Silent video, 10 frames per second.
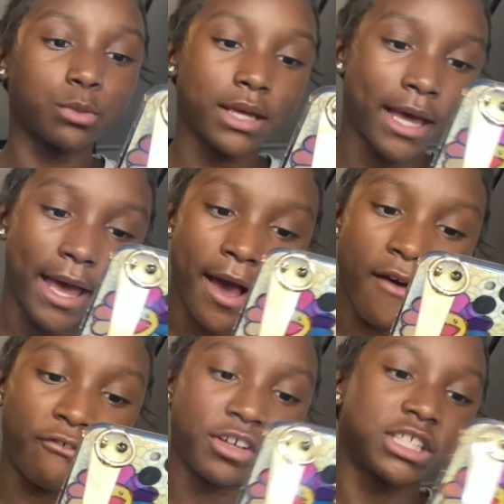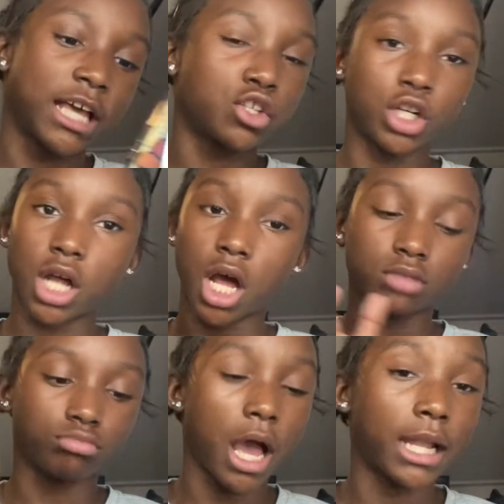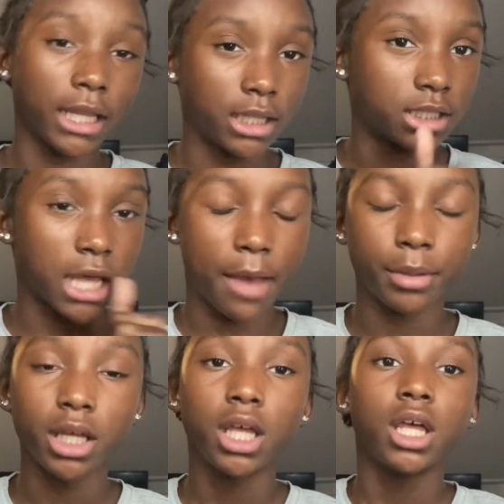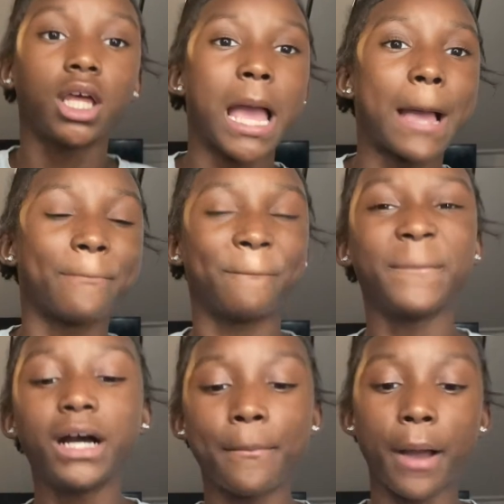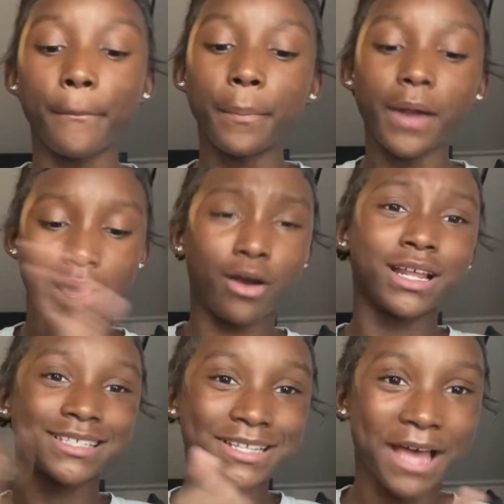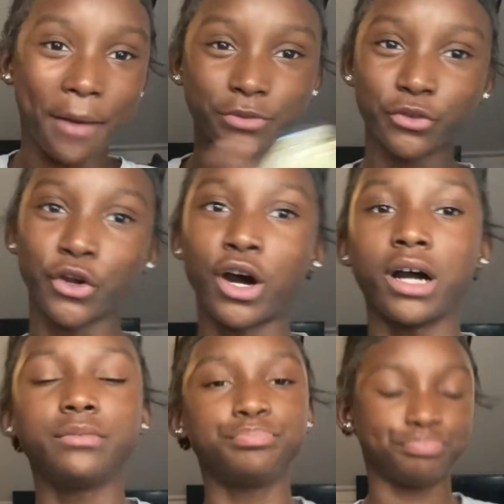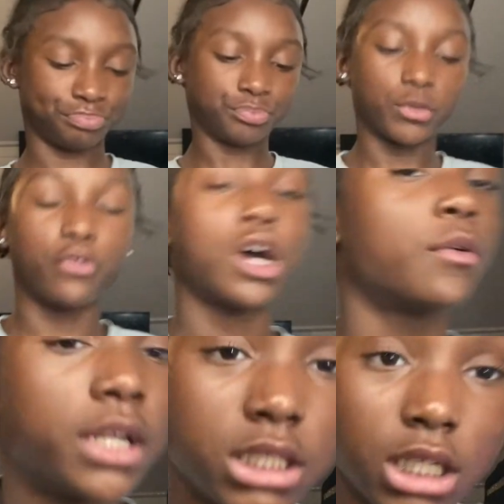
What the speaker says: we have Text or Die. I like this app. I'm gonna play all these little apps for y'all. If y'all want to